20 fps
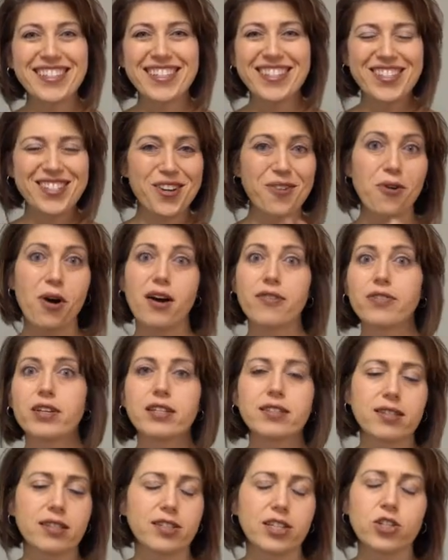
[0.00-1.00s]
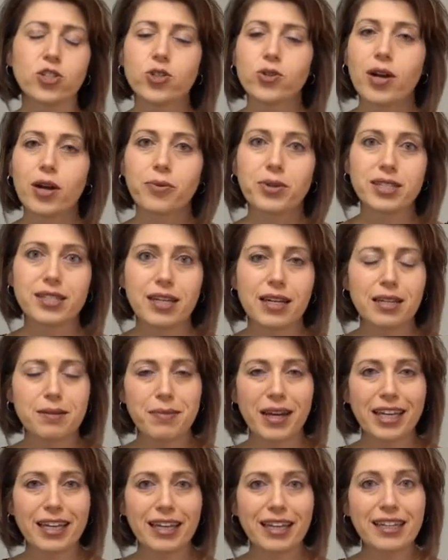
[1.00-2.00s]
And so often as a teacher I would say to
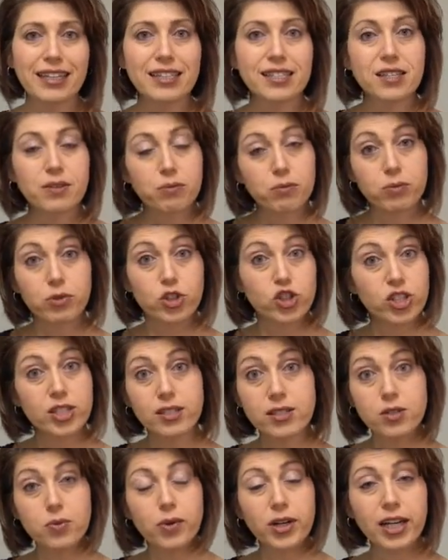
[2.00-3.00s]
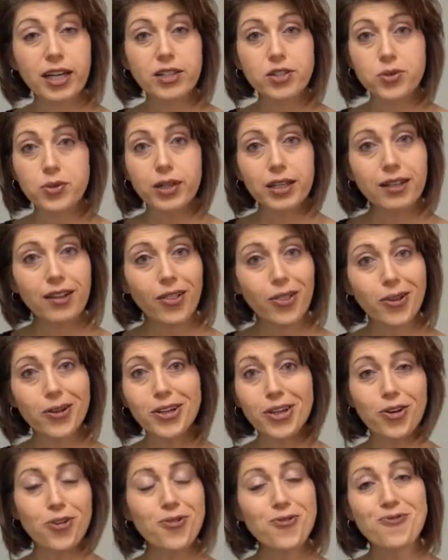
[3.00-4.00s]
my kids, well, she's the one answering, look
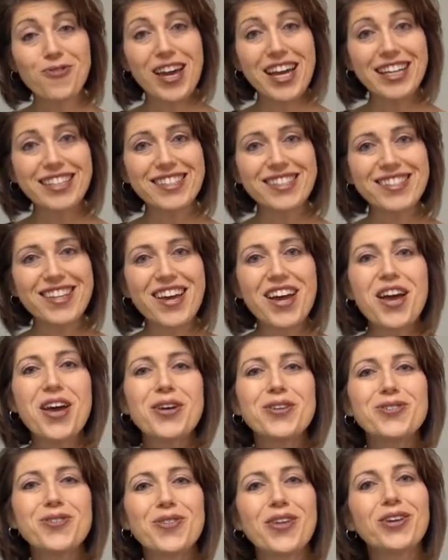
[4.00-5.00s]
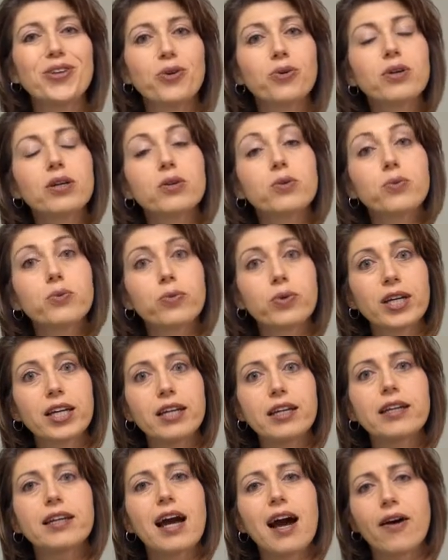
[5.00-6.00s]
at her face, so that you could
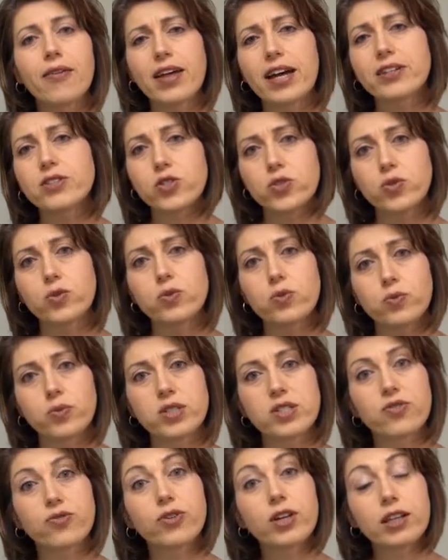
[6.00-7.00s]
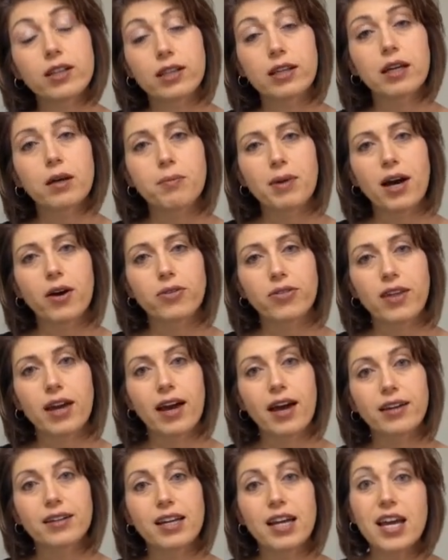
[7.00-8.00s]
read how that student was feeling about
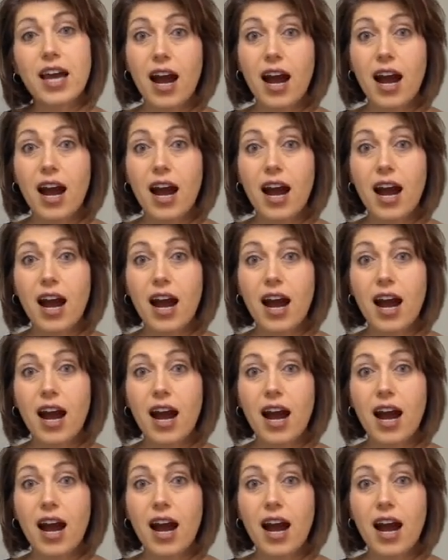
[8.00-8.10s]
that.